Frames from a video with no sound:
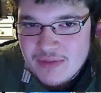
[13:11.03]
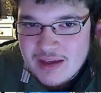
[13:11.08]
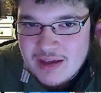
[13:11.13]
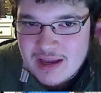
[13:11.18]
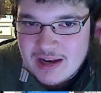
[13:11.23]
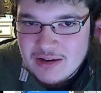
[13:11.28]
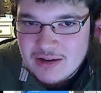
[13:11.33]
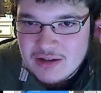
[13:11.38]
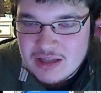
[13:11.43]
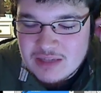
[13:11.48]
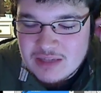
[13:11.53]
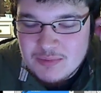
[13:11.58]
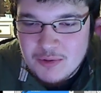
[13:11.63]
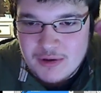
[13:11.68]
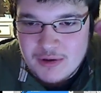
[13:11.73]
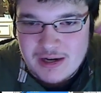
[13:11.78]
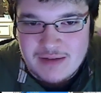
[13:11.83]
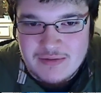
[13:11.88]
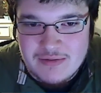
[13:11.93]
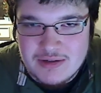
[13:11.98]
And to this
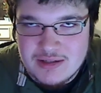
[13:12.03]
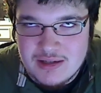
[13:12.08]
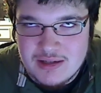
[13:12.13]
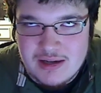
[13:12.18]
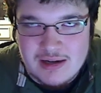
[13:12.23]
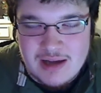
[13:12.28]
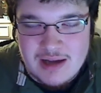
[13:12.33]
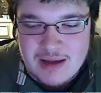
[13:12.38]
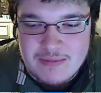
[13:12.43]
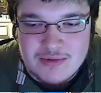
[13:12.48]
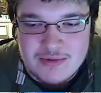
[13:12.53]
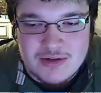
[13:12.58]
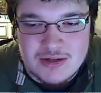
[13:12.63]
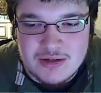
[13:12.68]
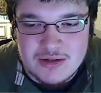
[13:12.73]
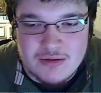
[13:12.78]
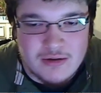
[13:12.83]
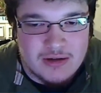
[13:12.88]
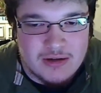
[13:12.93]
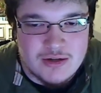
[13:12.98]
point, I'm just
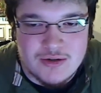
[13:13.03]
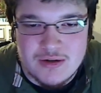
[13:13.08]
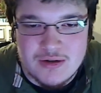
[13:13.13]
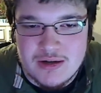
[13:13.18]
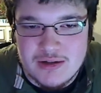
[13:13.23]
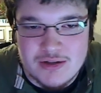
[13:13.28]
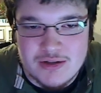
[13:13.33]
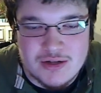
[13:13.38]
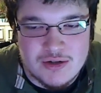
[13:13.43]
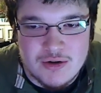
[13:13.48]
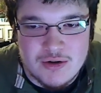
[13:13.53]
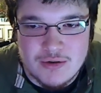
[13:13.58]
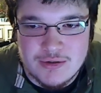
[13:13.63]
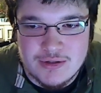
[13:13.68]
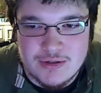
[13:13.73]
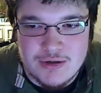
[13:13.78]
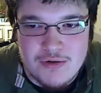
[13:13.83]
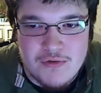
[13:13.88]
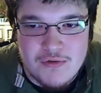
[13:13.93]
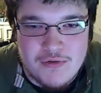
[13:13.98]
going to draw the strokes
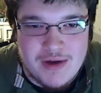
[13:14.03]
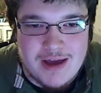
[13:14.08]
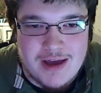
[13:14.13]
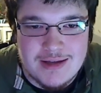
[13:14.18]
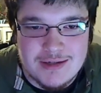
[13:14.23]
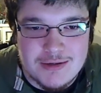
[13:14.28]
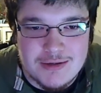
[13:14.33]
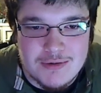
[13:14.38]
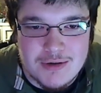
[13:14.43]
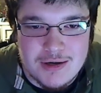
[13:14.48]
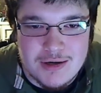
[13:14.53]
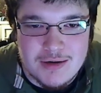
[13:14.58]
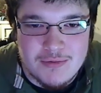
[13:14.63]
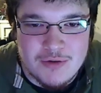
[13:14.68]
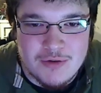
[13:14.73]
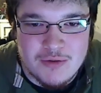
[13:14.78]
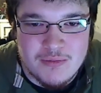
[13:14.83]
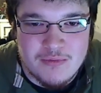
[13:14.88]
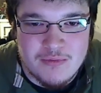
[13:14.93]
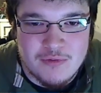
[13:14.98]
so fast to where it
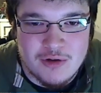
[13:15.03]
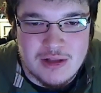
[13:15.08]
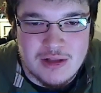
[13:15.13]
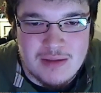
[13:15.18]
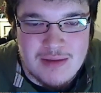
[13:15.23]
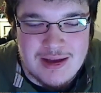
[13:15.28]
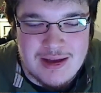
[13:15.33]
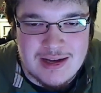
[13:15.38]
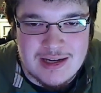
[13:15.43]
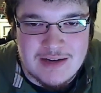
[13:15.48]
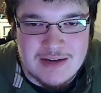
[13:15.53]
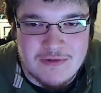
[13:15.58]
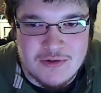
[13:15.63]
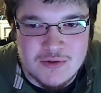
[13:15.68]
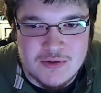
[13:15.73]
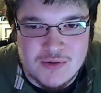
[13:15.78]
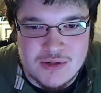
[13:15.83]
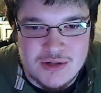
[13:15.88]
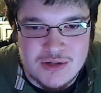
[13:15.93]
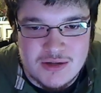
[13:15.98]
won't really make a
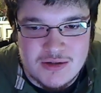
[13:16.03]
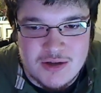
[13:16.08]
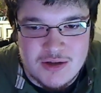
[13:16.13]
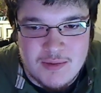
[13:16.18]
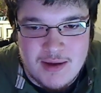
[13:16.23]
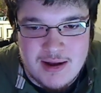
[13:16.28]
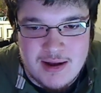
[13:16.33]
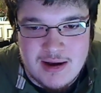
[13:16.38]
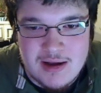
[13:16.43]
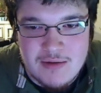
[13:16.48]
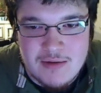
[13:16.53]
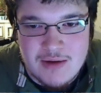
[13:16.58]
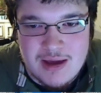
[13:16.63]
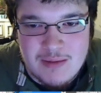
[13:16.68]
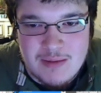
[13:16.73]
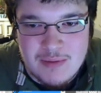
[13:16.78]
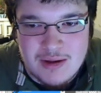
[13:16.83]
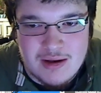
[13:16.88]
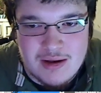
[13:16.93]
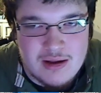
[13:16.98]
difference once you zoom out
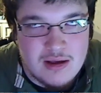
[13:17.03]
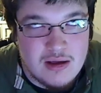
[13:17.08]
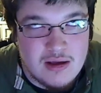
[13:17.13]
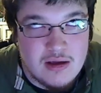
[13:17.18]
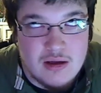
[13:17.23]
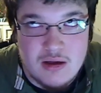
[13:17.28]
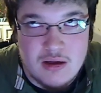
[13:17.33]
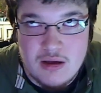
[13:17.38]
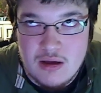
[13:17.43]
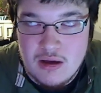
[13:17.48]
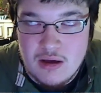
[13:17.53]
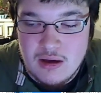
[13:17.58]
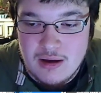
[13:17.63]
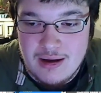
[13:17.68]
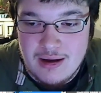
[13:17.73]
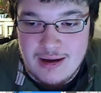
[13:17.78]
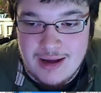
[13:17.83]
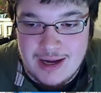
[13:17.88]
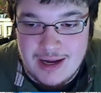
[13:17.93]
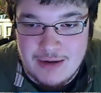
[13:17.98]
anyway, but
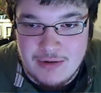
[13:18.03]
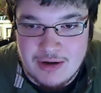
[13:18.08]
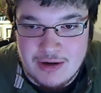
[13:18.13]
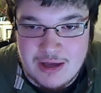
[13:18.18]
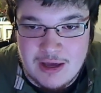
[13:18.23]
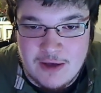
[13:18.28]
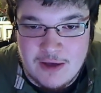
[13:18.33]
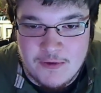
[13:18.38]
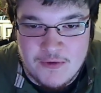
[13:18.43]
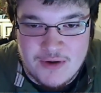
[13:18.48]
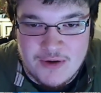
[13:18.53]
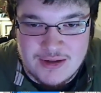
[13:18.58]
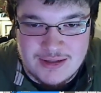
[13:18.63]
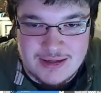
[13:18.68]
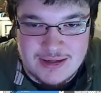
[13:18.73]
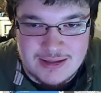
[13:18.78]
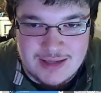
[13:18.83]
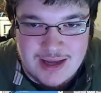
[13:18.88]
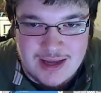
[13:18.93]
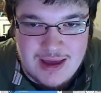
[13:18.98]
I would kill for a
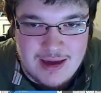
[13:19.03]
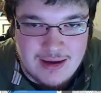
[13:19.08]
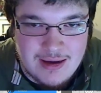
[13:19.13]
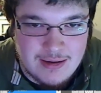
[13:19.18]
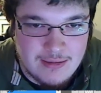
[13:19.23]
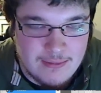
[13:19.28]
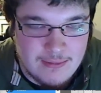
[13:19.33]
Cintiq.